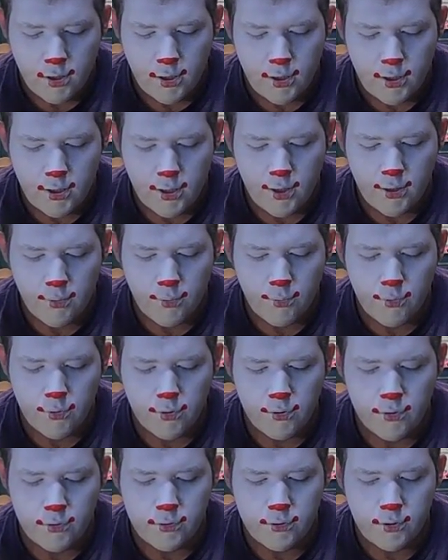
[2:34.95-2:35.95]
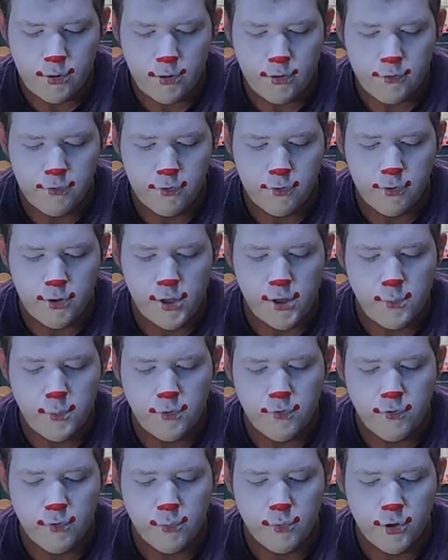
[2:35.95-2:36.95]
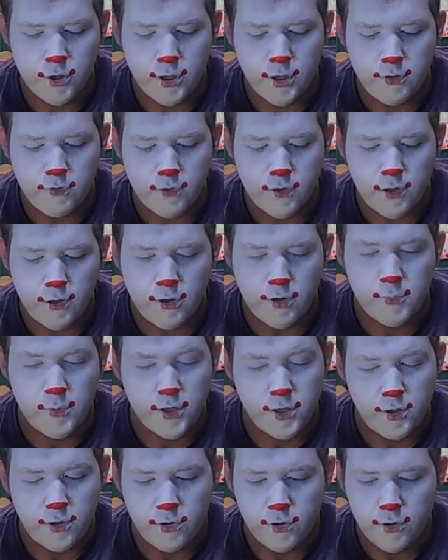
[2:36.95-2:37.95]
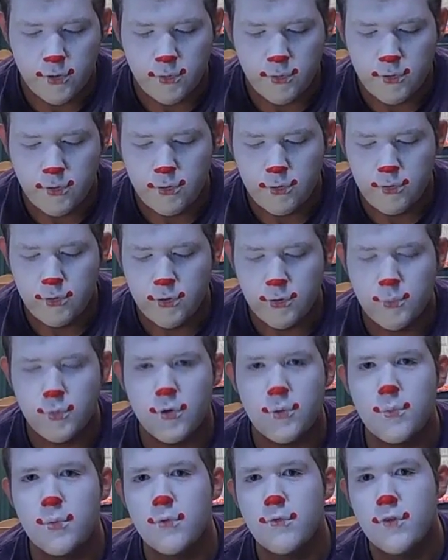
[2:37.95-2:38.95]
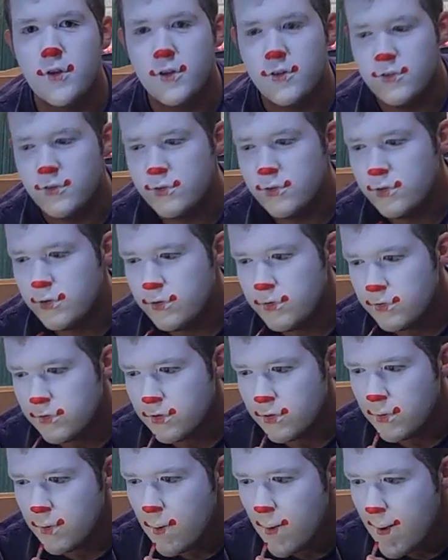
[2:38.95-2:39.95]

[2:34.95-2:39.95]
and that will also keep you from looking scary and make you look more professional. So.